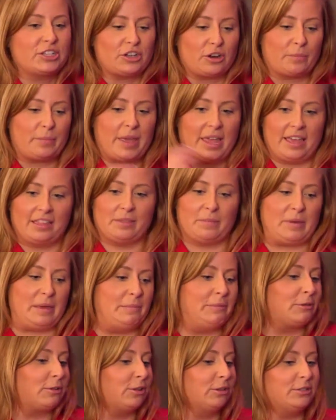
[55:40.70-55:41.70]
should I start paying the
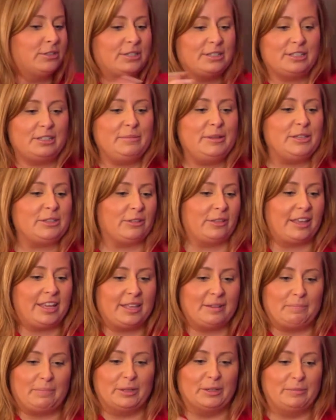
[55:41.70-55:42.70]
people closest to me so they
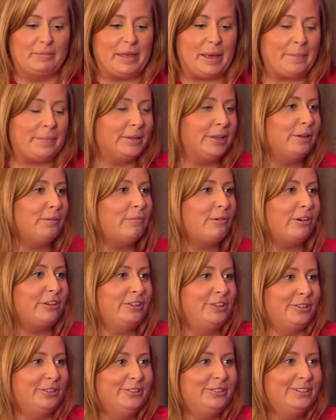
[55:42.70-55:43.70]
can build me up a little
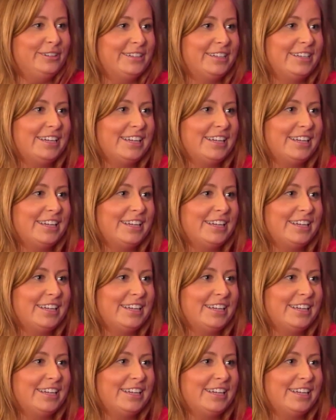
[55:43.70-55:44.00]
more too?